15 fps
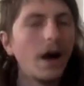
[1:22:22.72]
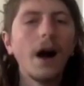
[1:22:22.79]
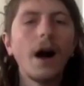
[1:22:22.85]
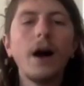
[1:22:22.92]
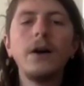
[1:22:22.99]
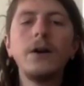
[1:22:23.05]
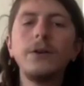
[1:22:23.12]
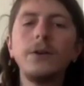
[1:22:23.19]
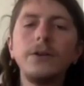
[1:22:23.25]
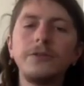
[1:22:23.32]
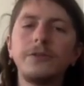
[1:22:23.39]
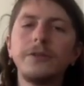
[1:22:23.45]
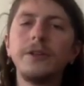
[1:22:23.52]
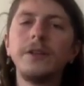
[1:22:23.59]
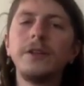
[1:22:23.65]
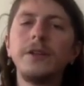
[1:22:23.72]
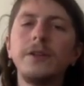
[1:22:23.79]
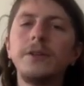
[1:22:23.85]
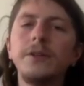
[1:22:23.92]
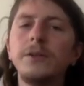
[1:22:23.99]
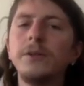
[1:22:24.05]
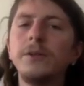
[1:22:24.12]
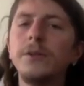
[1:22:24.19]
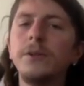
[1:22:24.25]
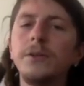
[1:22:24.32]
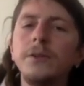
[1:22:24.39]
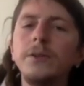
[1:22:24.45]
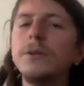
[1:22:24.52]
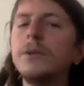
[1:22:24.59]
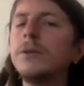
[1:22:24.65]
Oh, for
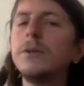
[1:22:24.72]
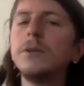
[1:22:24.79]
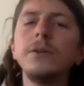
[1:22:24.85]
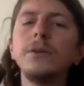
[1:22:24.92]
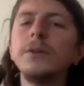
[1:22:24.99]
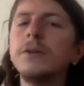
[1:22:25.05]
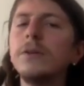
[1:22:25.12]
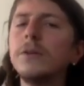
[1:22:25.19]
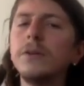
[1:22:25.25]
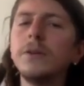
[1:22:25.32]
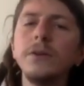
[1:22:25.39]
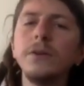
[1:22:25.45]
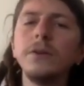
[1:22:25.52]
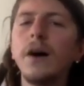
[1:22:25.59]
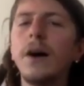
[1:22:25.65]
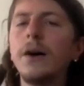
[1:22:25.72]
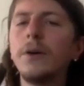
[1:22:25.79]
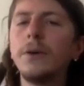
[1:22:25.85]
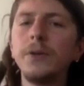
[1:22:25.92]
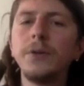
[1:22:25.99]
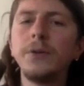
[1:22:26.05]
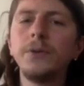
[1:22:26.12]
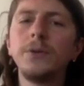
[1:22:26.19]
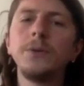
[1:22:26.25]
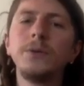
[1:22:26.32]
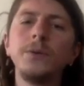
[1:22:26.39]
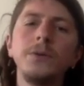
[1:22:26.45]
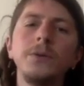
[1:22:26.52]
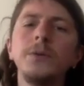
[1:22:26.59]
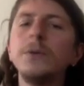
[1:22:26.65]
you, oh,
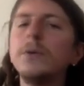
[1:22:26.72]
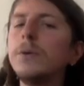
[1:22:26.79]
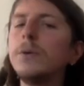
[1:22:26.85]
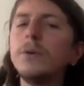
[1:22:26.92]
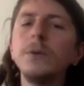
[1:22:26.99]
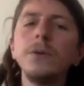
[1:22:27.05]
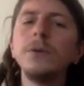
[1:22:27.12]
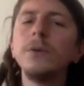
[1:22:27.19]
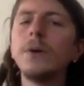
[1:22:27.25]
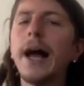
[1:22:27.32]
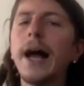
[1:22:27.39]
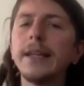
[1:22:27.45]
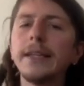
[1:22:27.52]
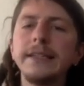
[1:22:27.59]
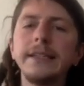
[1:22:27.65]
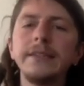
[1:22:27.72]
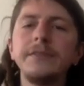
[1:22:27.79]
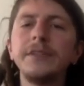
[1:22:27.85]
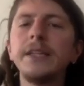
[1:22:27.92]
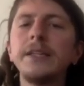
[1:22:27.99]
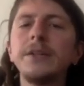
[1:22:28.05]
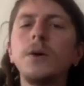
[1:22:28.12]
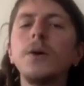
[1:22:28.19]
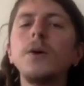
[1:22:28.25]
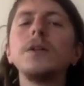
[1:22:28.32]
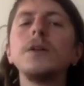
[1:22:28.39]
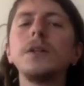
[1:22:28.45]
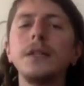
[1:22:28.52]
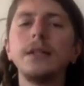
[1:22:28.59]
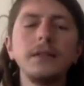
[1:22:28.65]
you, I'd leave it
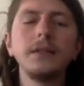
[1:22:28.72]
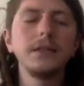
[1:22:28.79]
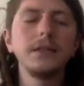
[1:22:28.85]
all.